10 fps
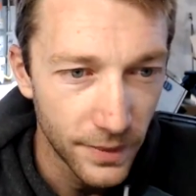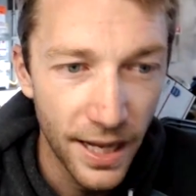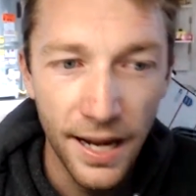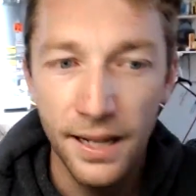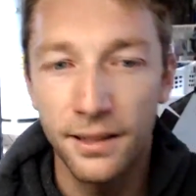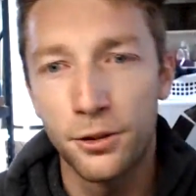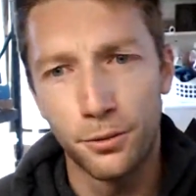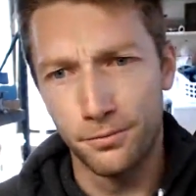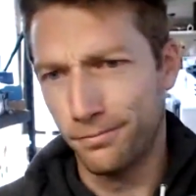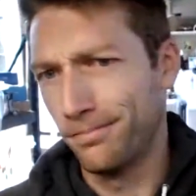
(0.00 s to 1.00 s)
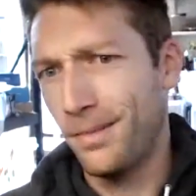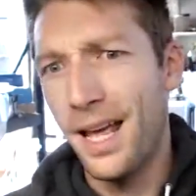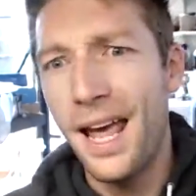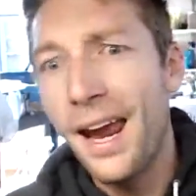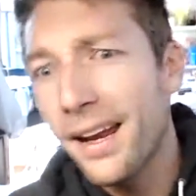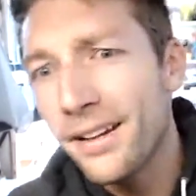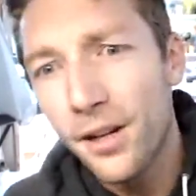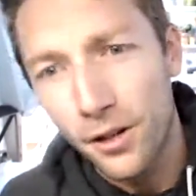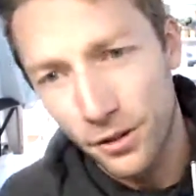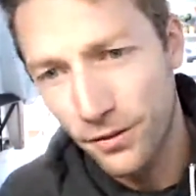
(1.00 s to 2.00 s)

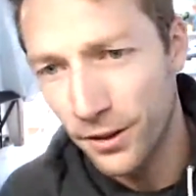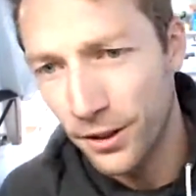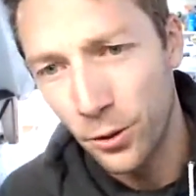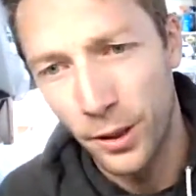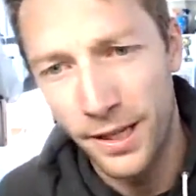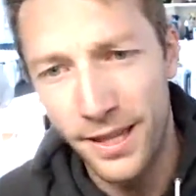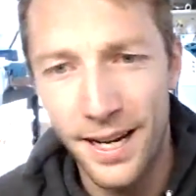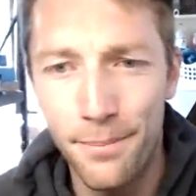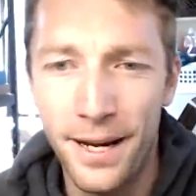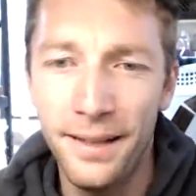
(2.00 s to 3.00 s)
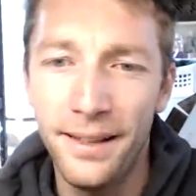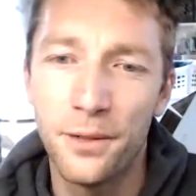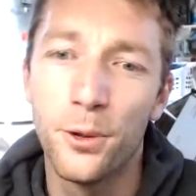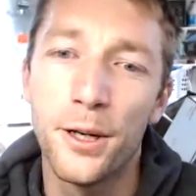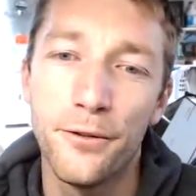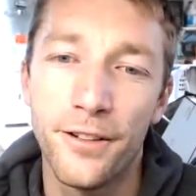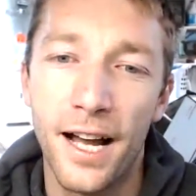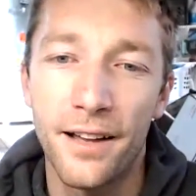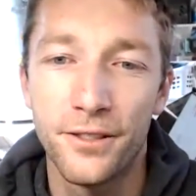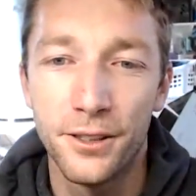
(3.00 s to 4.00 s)
$80 for a new one. I think I paid like
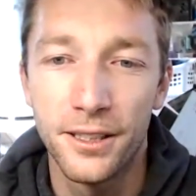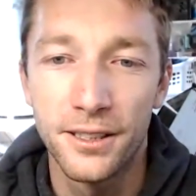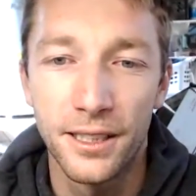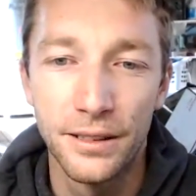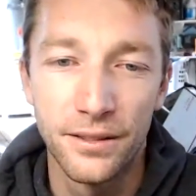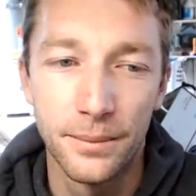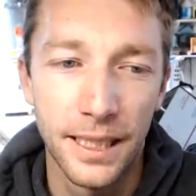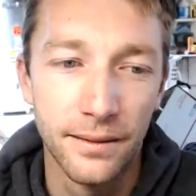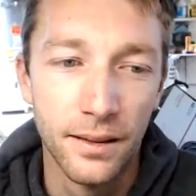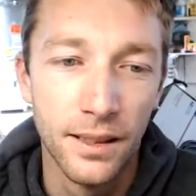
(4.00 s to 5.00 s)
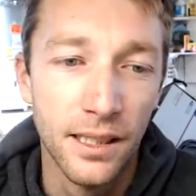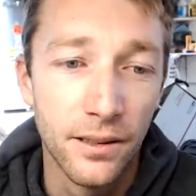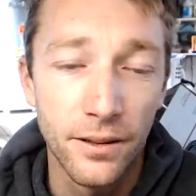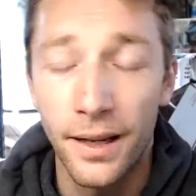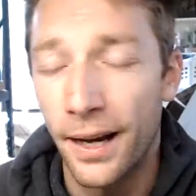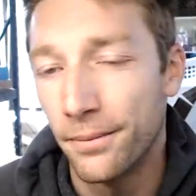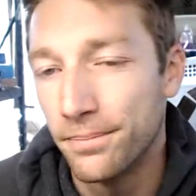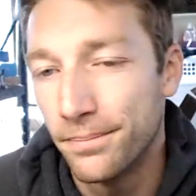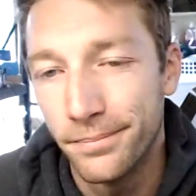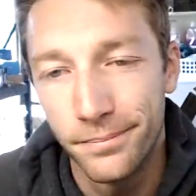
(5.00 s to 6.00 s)
$105 2 years ago for mine. So yeah,
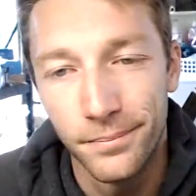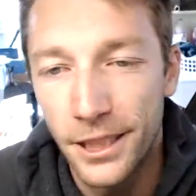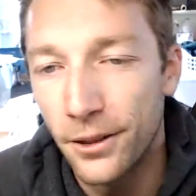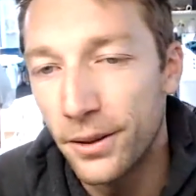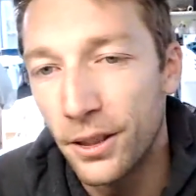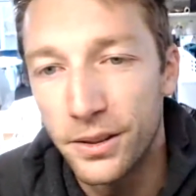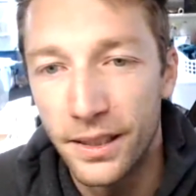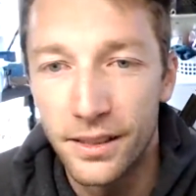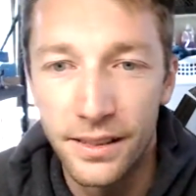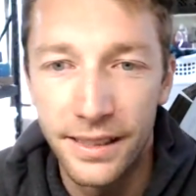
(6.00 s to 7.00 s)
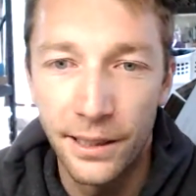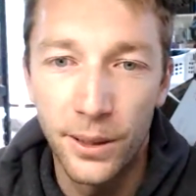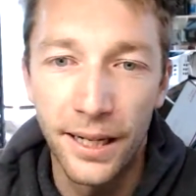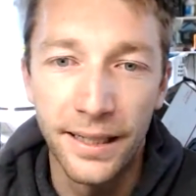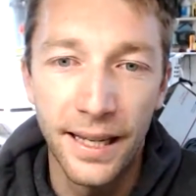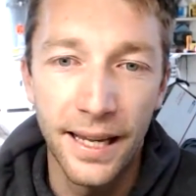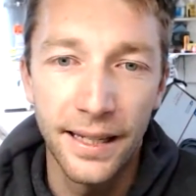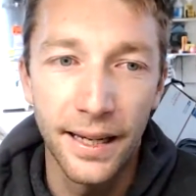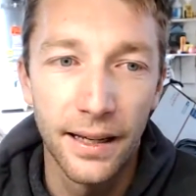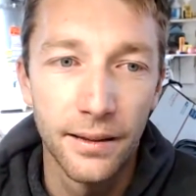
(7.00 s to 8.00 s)
no sense in DIYing
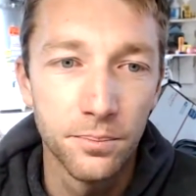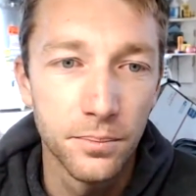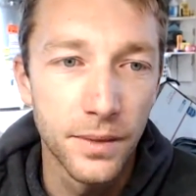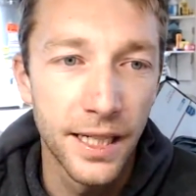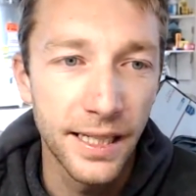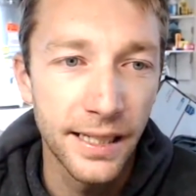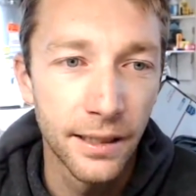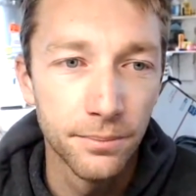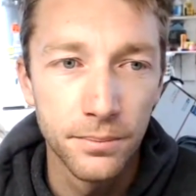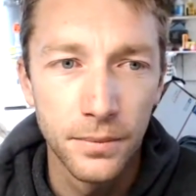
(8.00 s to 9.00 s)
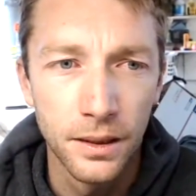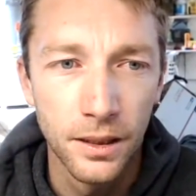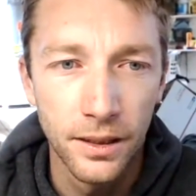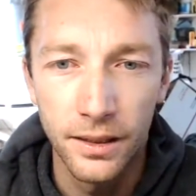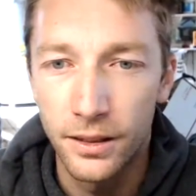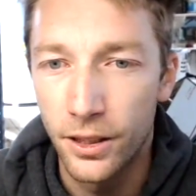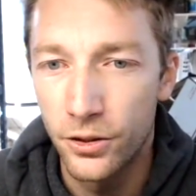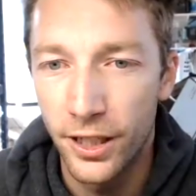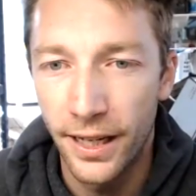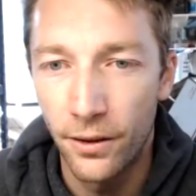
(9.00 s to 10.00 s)
an e-nail. Go
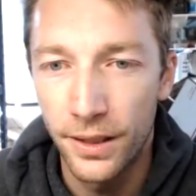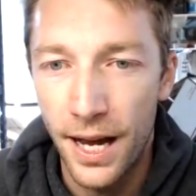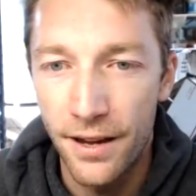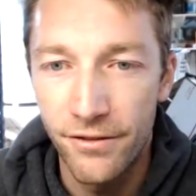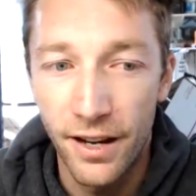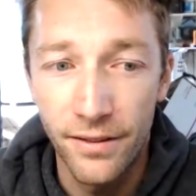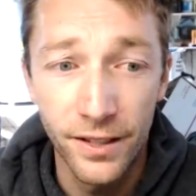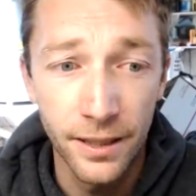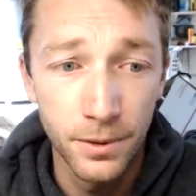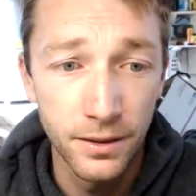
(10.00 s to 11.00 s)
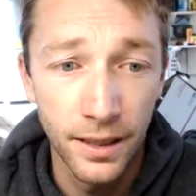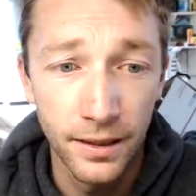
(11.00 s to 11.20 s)
check out High Five Vapes.